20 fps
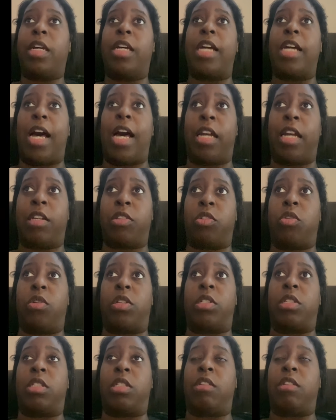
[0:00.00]
God is going
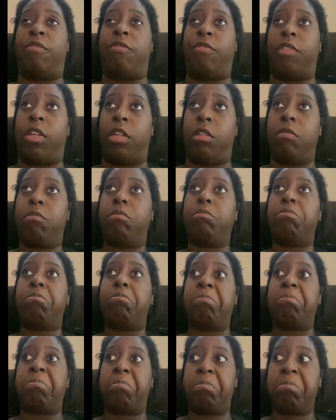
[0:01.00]
to see fit
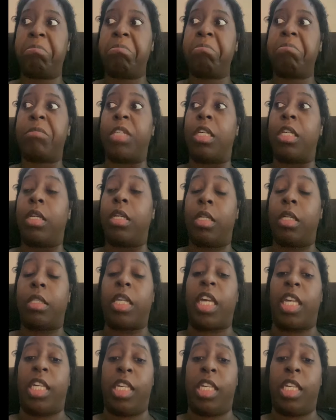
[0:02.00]
that